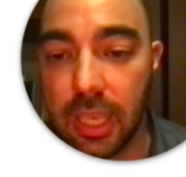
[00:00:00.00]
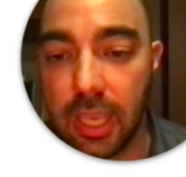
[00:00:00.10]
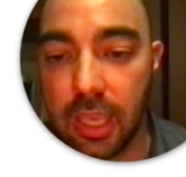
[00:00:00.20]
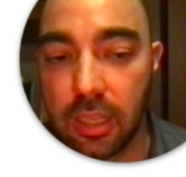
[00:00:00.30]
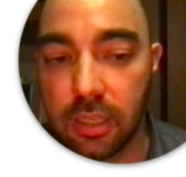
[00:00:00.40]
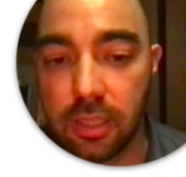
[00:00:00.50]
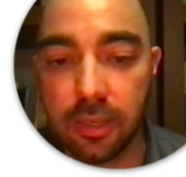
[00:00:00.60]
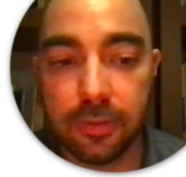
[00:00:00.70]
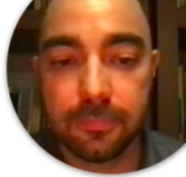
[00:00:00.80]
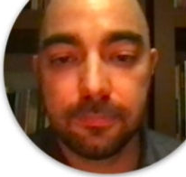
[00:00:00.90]
And
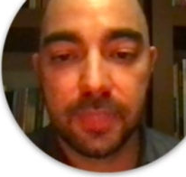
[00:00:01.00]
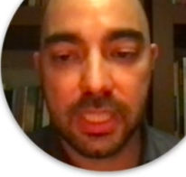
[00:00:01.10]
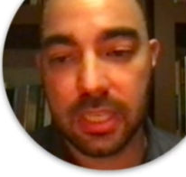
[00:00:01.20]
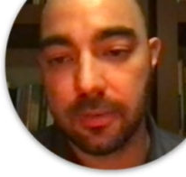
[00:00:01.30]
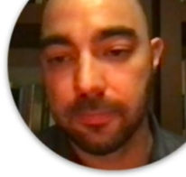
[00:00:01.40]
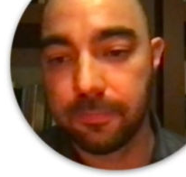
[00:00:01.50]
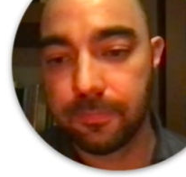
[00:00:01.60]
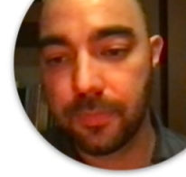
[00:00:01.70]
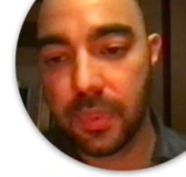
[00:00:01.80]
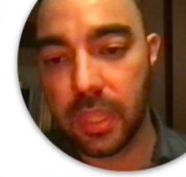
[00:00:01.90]
that's it.
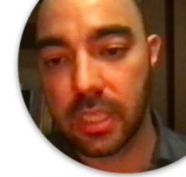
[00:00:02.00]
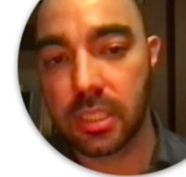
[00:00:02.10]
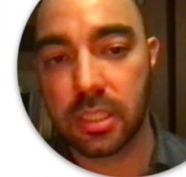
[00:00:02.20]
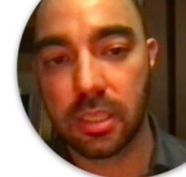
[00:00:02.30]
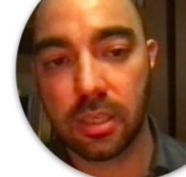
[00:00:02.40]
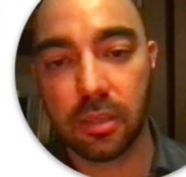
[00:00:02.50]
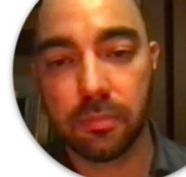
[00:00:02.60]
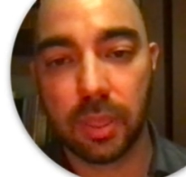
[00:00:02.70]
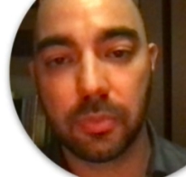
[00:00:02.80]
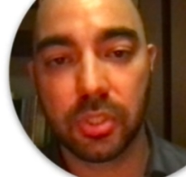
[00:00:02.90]
This
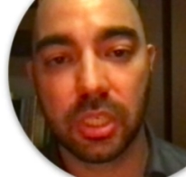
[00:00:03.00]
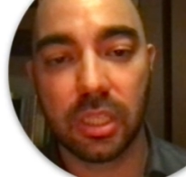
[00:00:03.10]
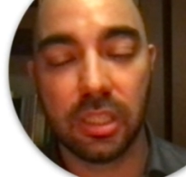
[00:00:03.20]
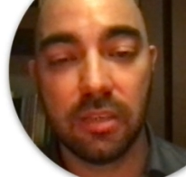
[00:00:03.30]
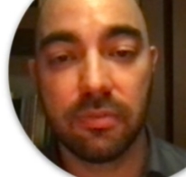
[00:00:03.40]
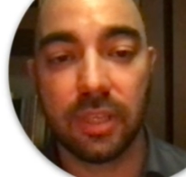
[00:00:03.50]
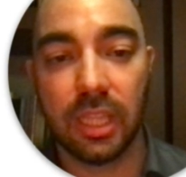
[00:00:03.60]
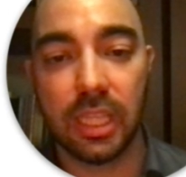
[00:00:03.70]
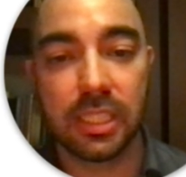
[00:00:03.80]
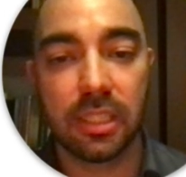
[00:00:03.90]
I'm just going to leave a
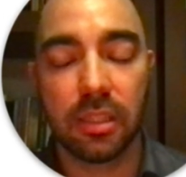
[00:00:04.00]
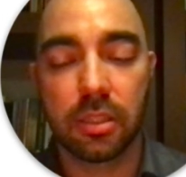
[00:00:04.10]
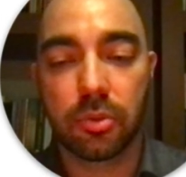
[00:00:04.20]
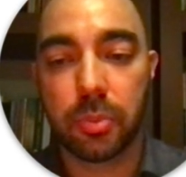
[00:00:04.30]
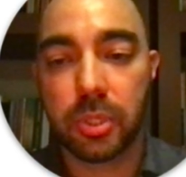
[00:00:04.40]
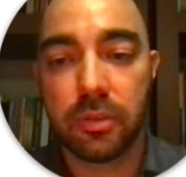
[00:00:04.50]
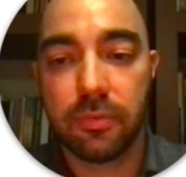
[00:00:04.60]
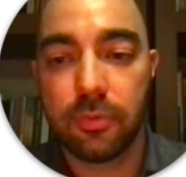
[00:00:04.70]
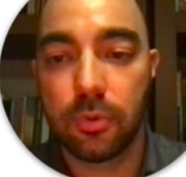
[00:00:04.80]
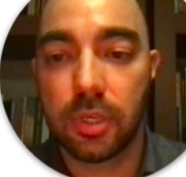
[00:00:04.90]
list in the description
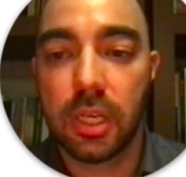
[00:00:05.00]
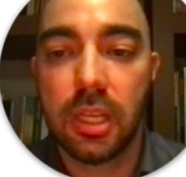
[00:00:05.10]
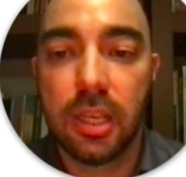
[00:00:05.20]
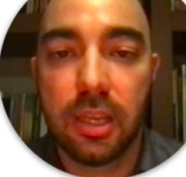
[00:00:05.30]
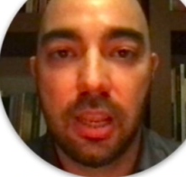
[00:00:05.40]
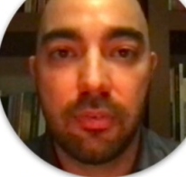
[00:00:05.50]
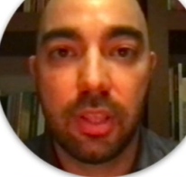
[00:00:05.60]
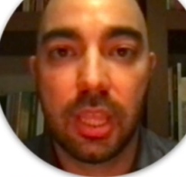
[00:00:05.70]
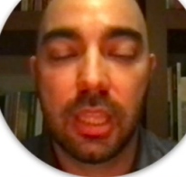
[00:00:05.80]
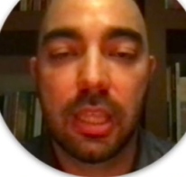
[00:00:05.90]
for
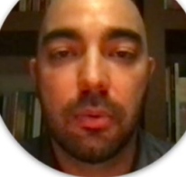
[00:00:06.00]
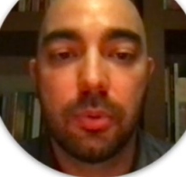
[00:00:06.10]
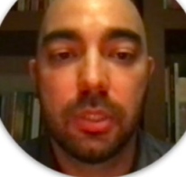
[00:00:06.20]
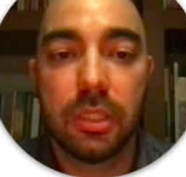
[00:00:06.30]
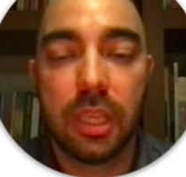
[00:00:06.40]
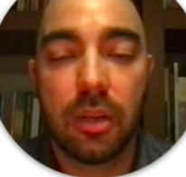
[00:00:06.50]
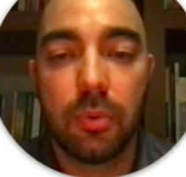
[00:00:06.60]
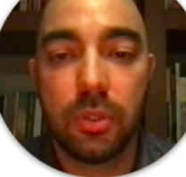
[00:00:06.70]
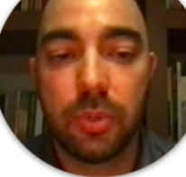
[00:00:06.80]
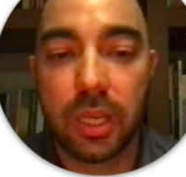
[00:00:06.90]
everything that I
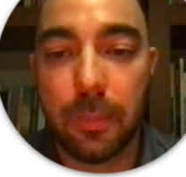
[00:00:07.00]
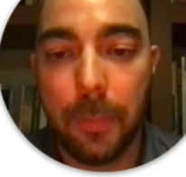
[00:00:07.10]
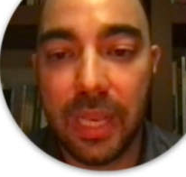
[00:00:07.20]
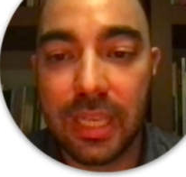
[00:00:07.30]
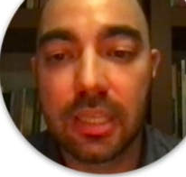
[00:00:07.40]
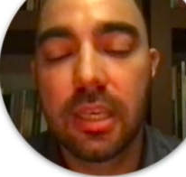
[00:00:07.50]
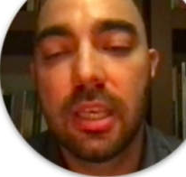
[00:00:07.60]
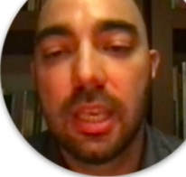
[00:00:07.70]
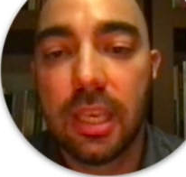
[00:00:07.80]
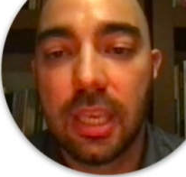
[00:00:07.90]
would recommend.
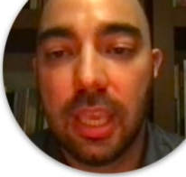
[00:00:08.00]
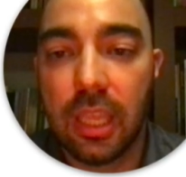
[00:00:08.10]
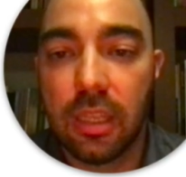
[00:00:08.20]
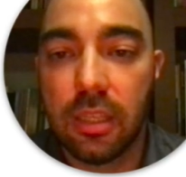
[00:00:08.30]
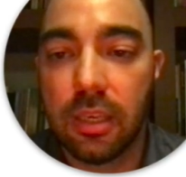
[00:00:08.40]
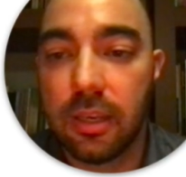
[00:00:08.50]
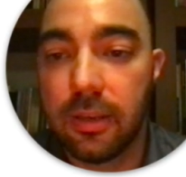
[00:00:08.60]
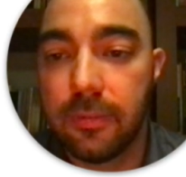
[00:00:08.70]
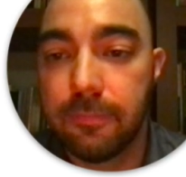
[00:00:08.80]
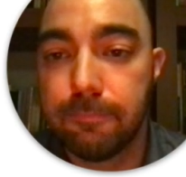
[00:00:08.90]
And
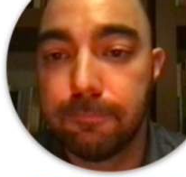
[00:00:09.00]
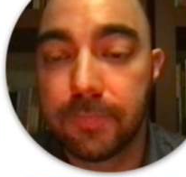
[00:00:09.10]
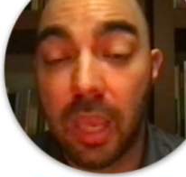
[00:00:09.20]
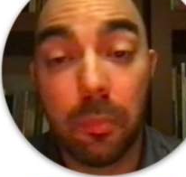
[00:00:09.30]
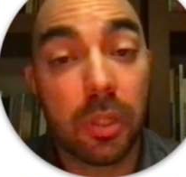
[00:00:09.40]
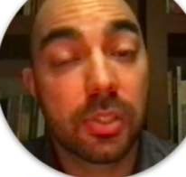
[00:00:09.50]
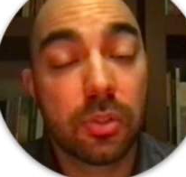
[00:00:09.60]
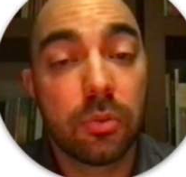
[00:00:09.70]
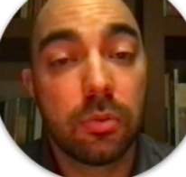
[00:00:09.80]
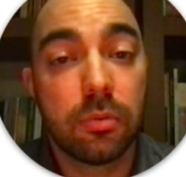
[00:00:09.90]
I'm
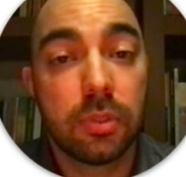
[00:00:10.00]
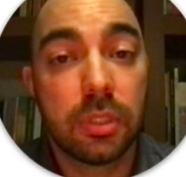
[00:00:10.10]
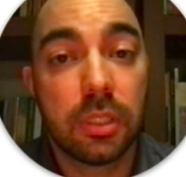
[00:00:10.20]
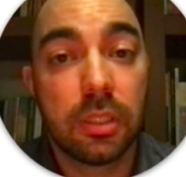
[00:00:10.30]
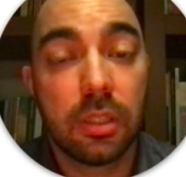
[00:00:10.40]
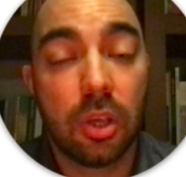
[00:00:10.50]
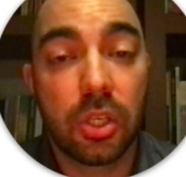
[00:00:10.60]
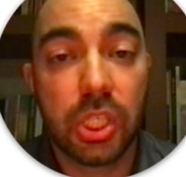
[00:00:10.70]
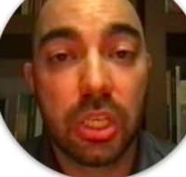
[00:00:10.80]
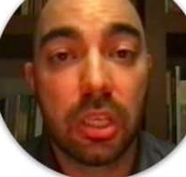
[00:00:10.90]
also
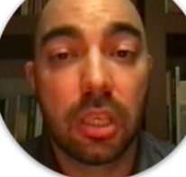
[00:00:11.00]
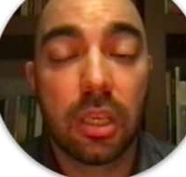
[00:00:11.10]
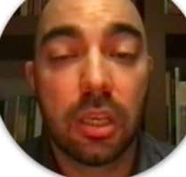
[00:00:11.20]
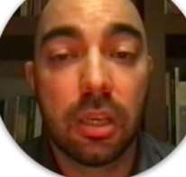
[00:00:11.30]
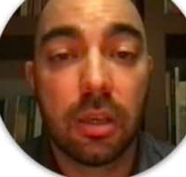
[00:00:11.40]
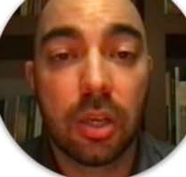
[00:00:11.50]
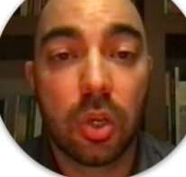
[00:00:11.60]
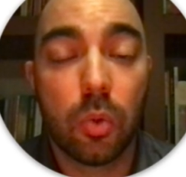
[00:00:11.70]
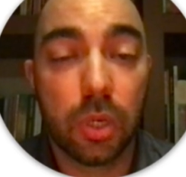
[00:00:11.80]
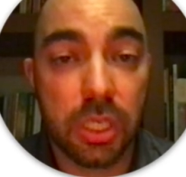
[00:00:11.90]
launching a
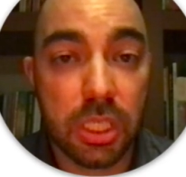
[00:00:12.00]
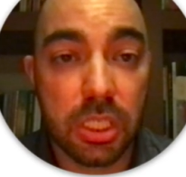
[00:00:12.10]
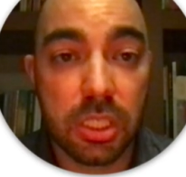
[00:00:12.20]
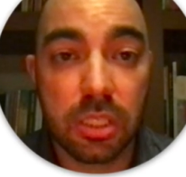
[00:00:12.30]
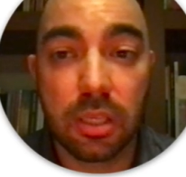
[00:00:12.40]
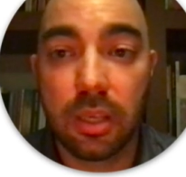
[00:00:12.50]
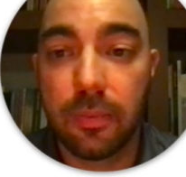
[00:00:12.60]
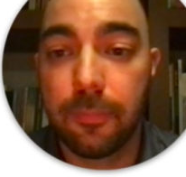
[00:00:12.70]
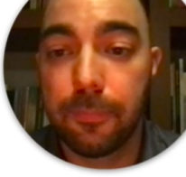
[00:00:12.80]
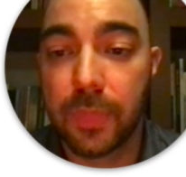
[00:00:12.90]
course
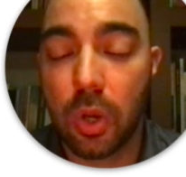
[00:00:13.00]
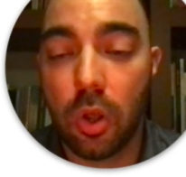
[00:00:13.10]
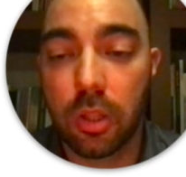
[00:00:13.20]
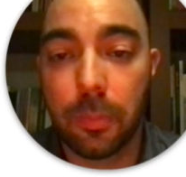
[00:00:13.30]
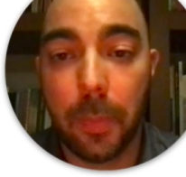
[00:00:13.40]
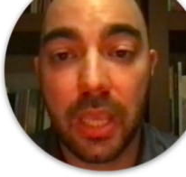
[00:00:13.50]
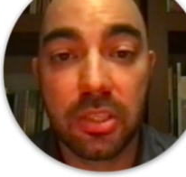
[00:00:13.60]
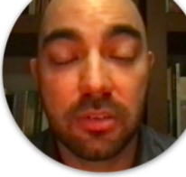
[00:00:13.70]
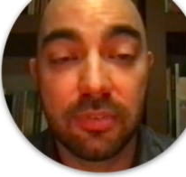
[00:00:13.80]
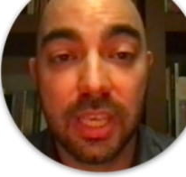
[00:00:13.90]
called
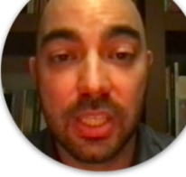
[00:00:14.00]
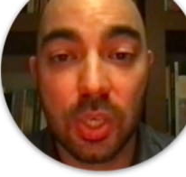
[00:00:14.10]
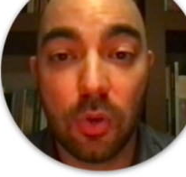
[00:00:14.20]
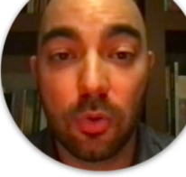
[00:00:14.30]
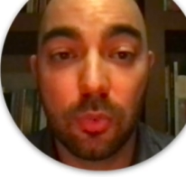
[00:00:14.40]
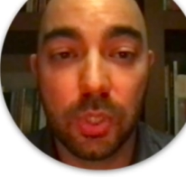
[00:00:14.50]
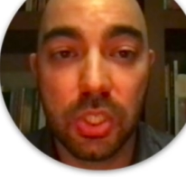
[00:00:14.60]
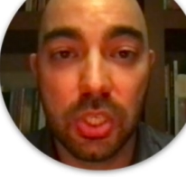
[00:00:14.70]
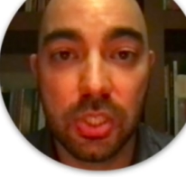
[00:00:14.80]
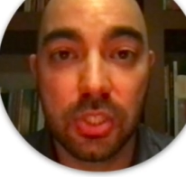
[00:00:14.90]
Master VS Code, which
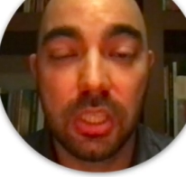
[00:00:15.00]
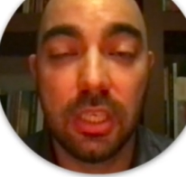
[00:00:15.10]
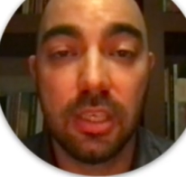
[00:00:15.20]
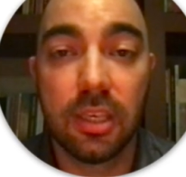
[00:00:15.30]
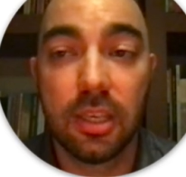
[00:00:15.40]
is the